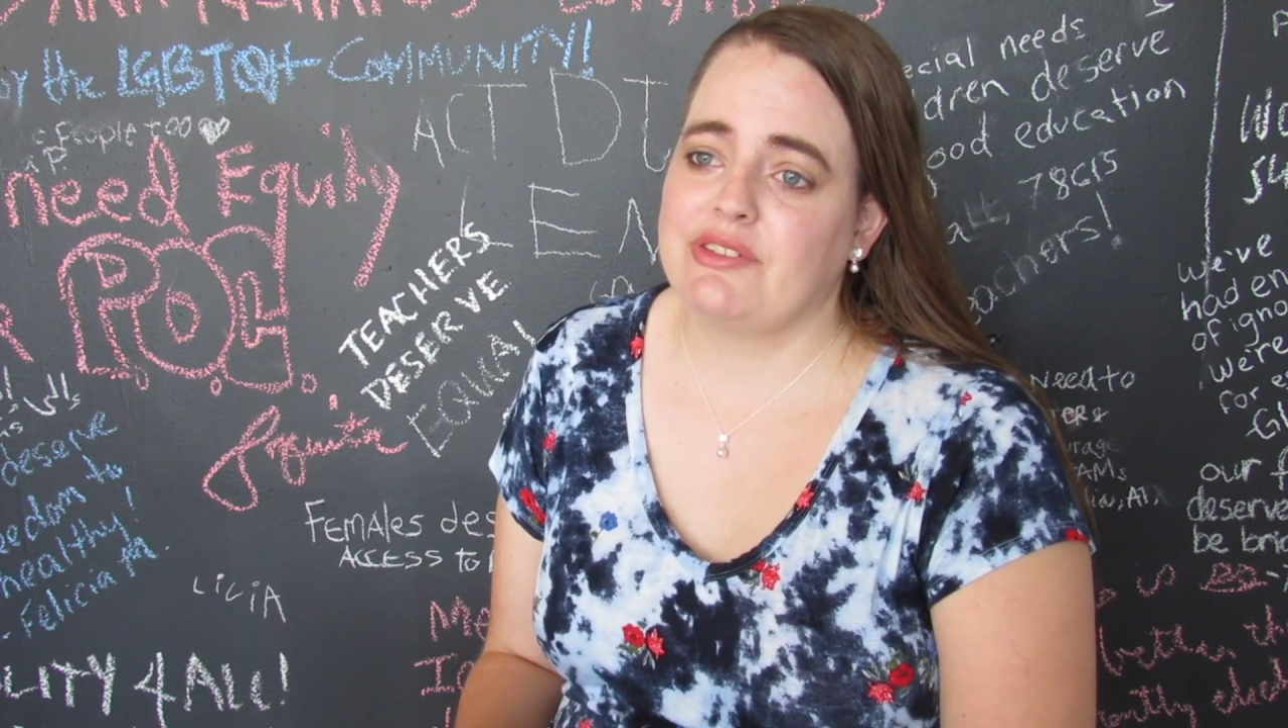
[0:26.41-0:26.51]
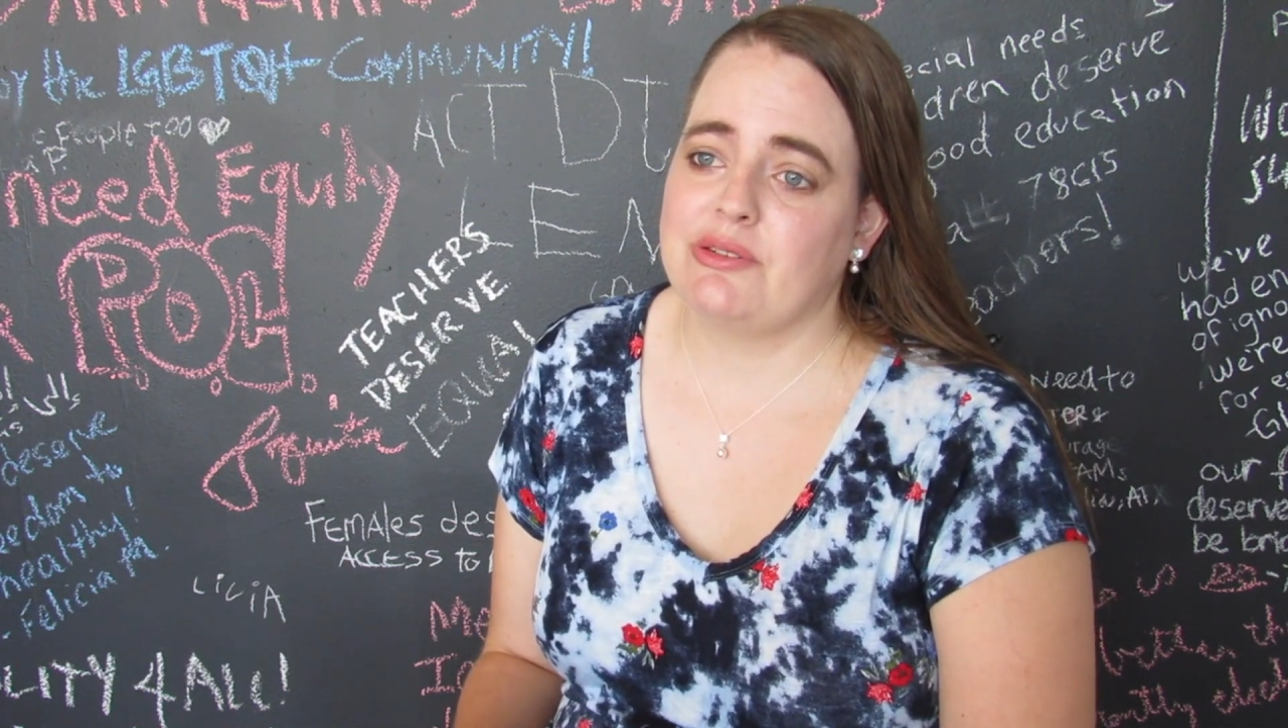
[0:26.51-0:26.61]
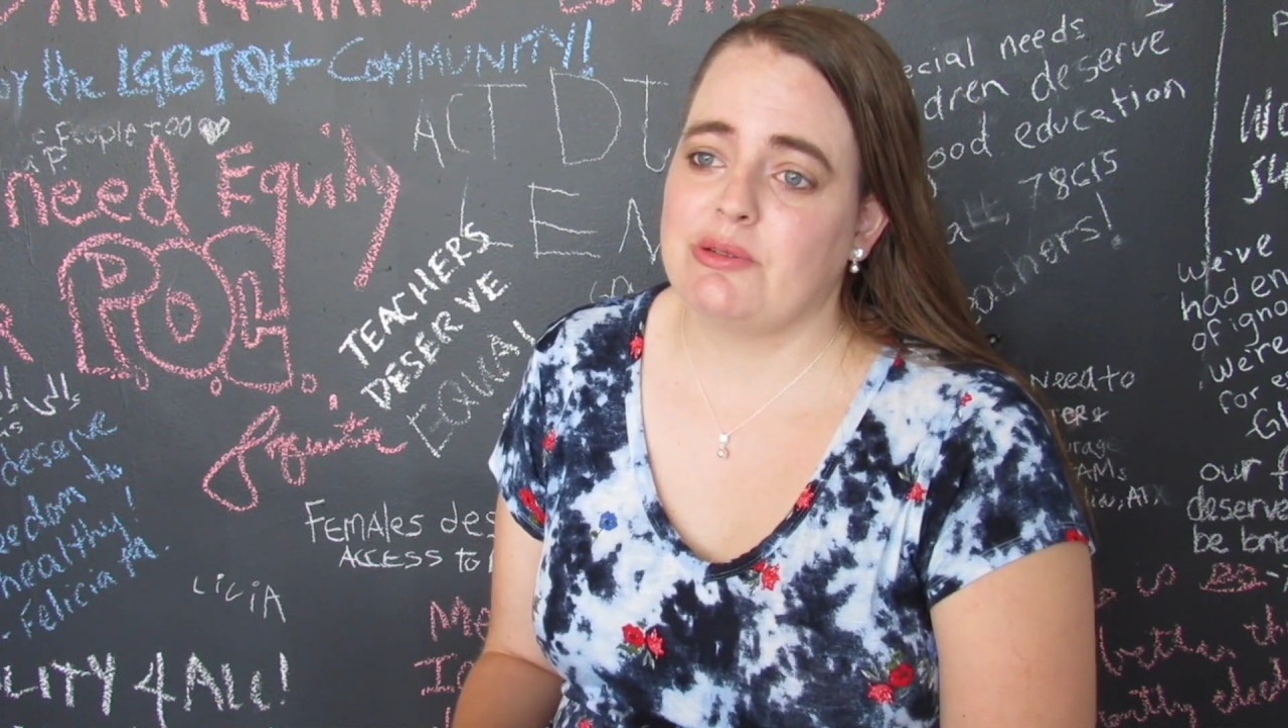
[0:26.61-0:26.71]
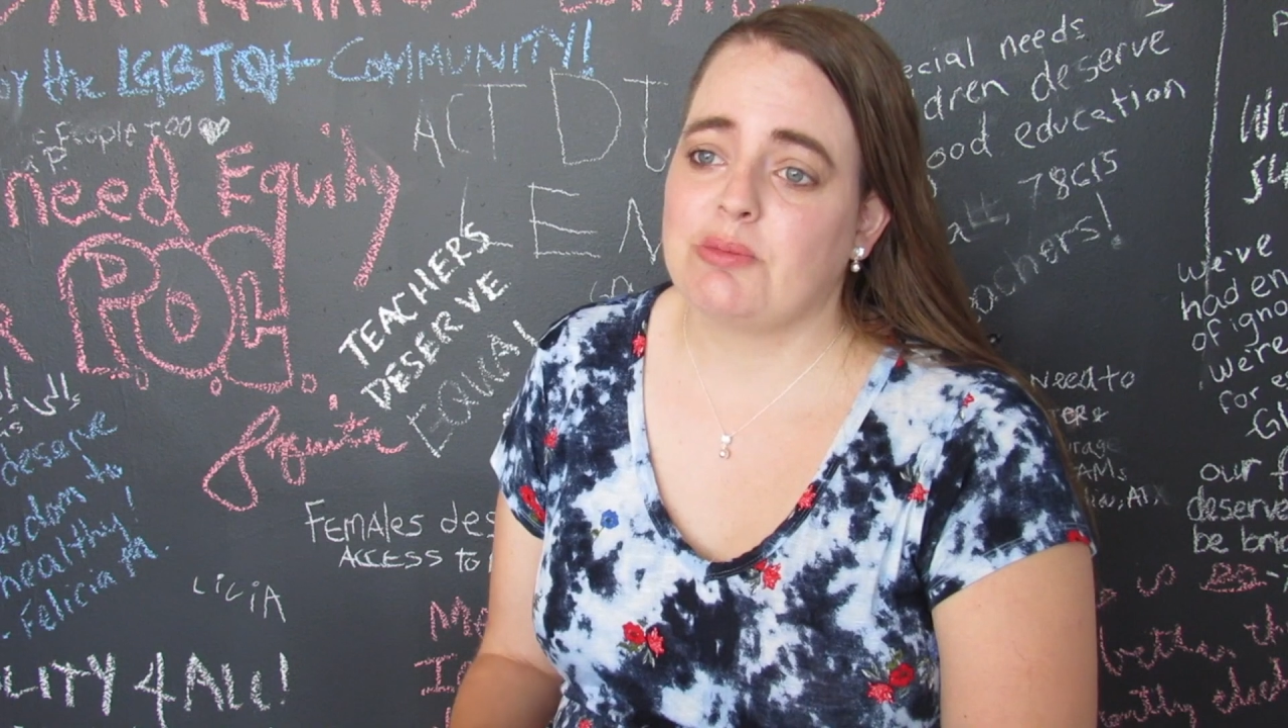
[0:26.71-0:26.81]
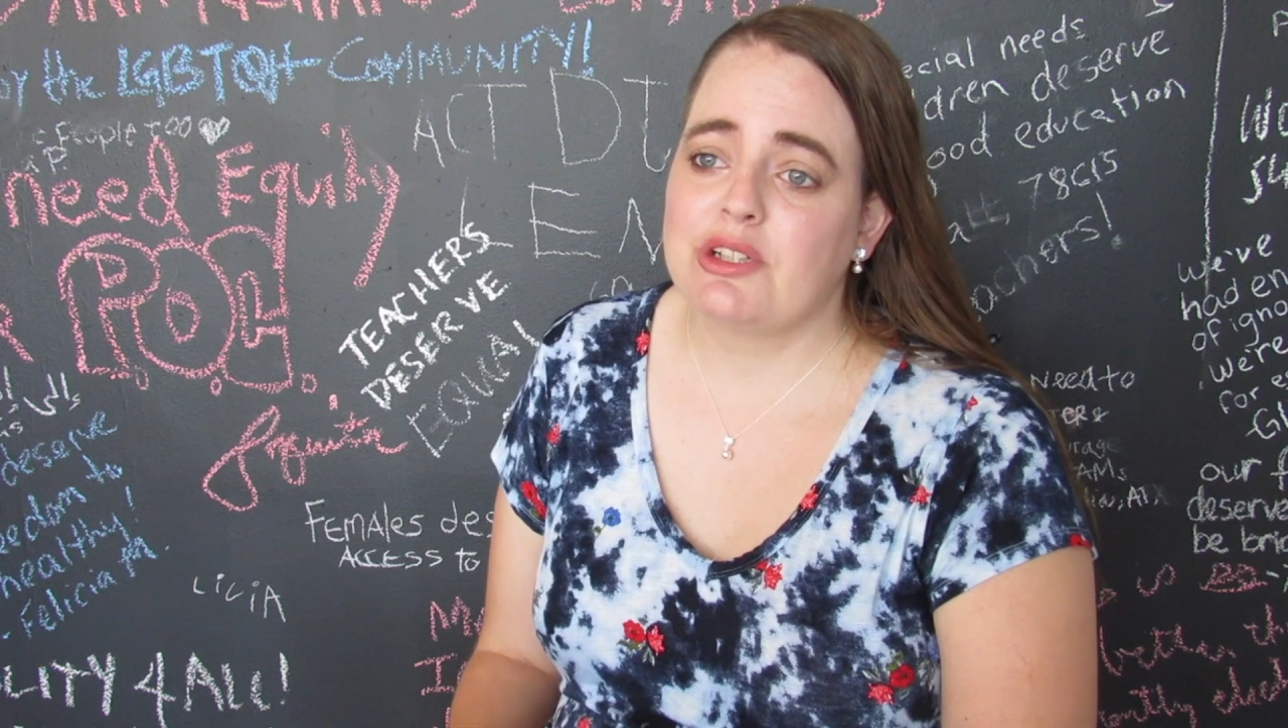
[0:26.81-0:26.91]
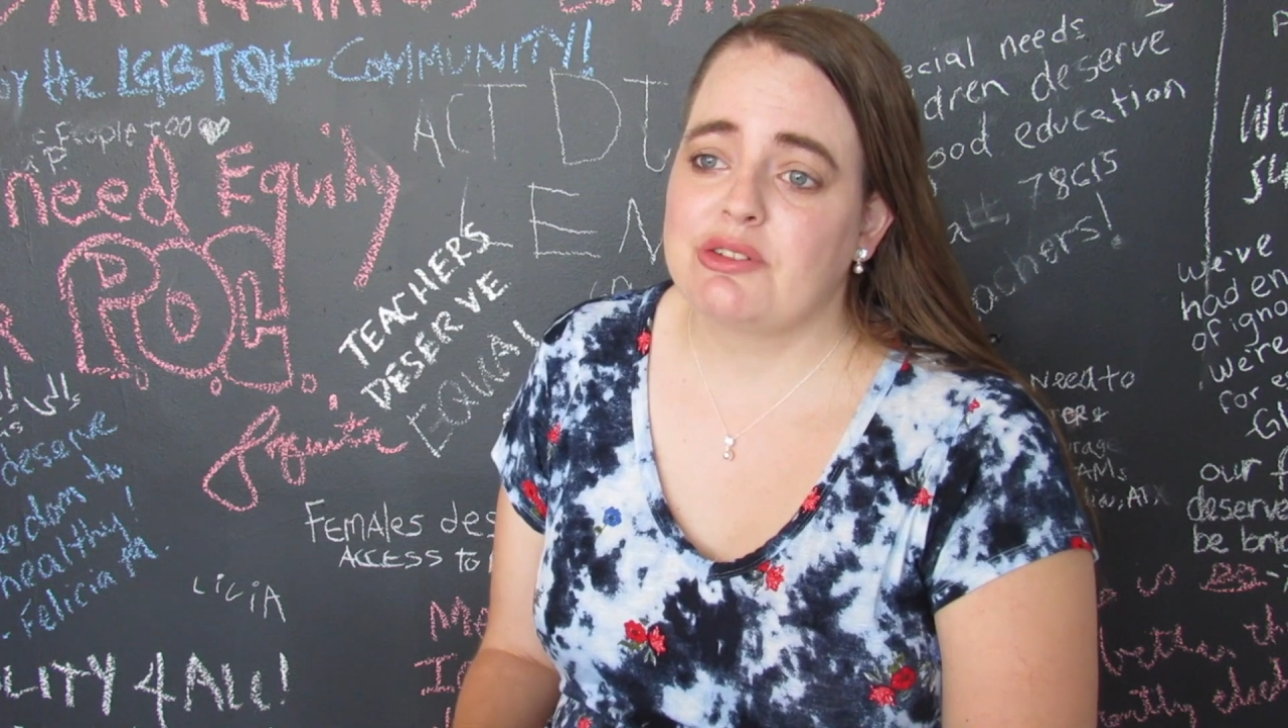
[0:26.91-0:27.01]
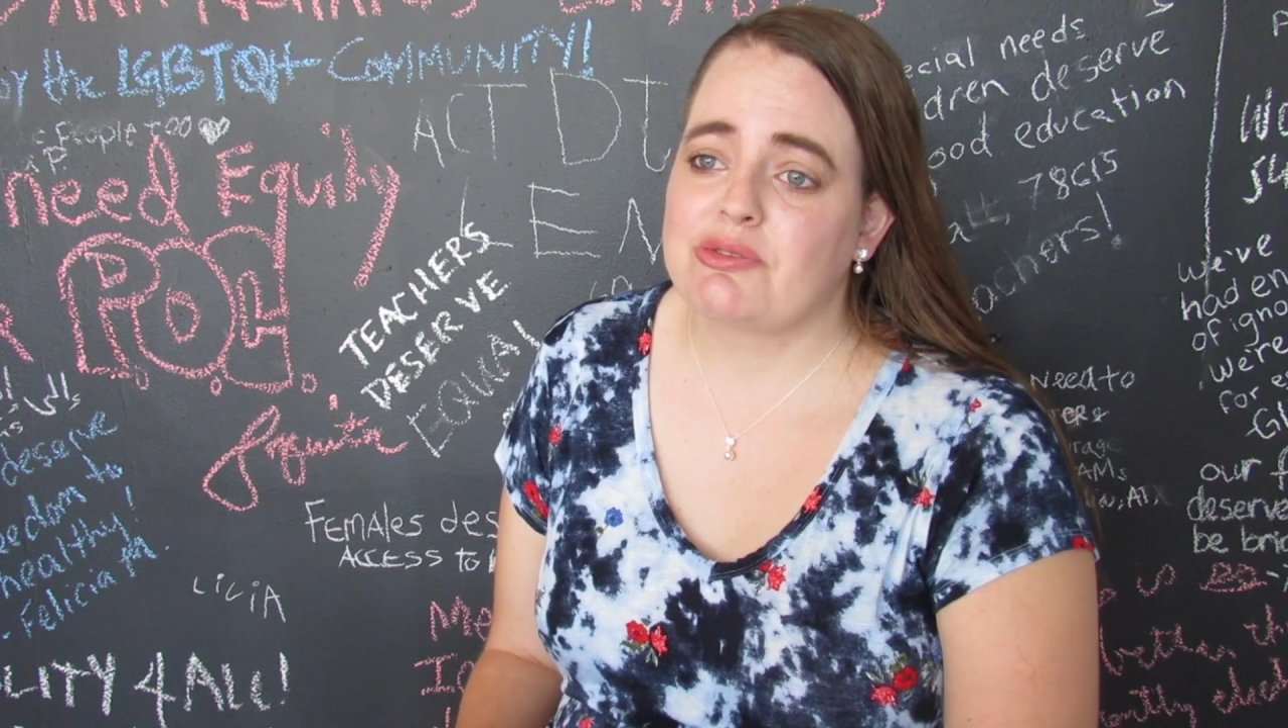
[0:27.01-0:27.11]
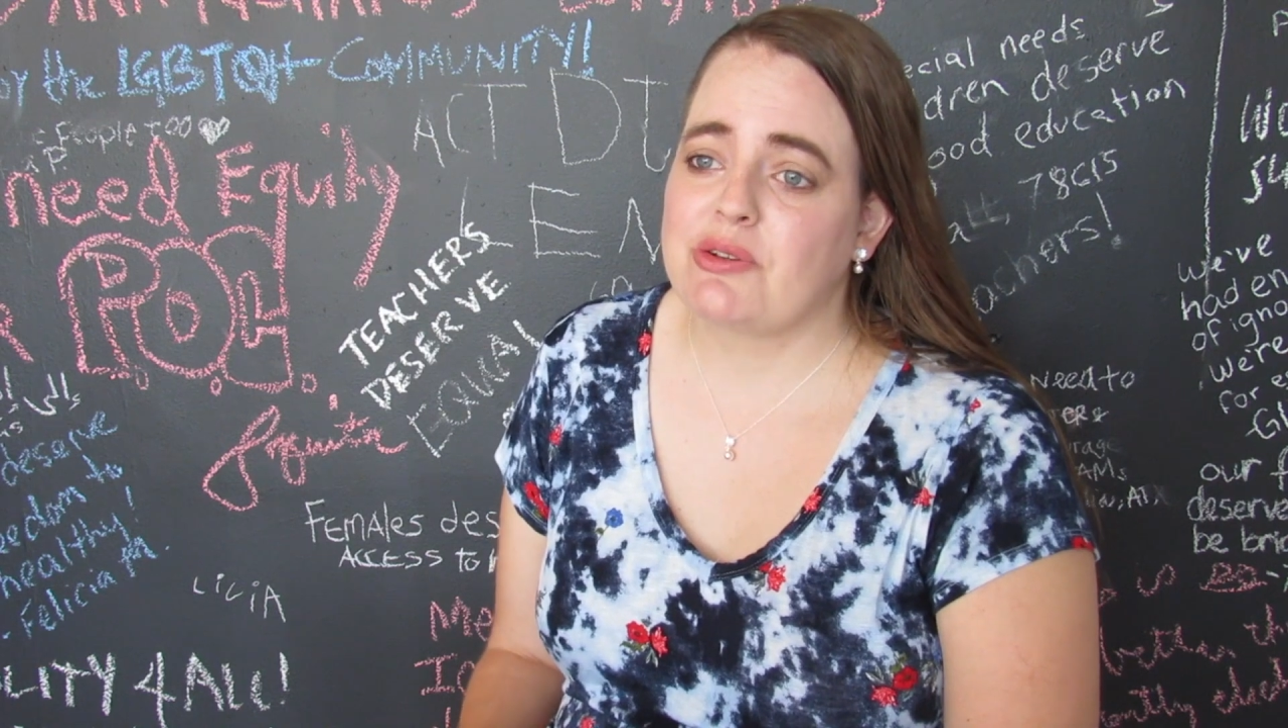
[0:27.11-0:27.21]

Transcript: to print your